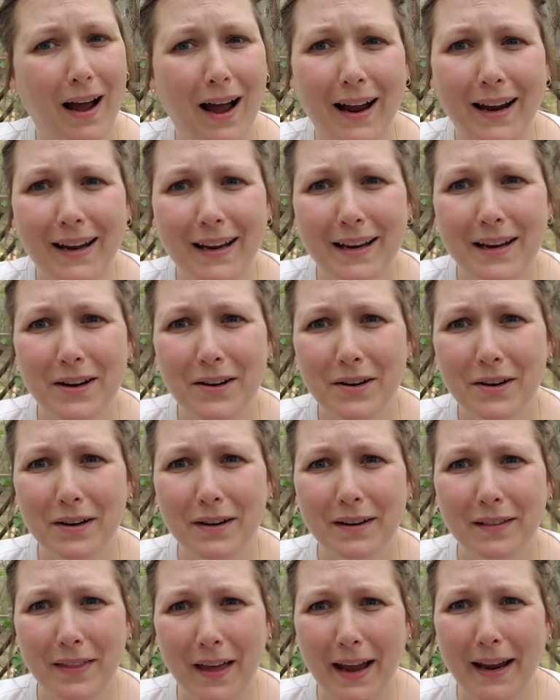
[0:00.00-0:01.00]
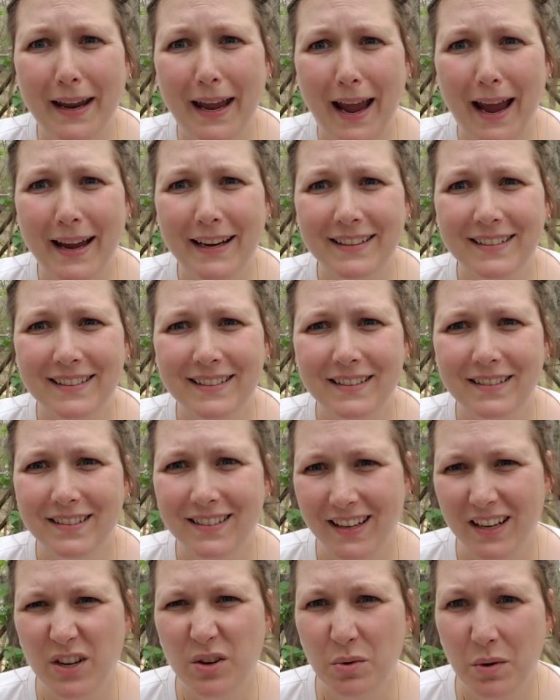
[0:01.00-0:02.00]
I can hear that cat.
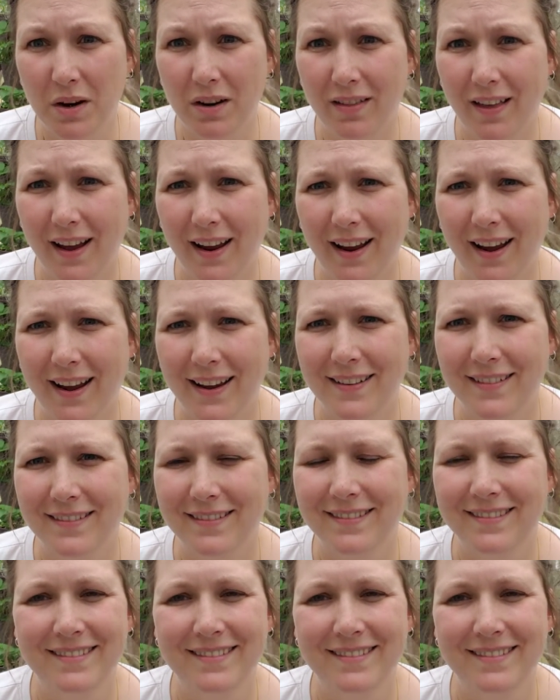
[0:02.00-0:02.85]
Can you hear that cat?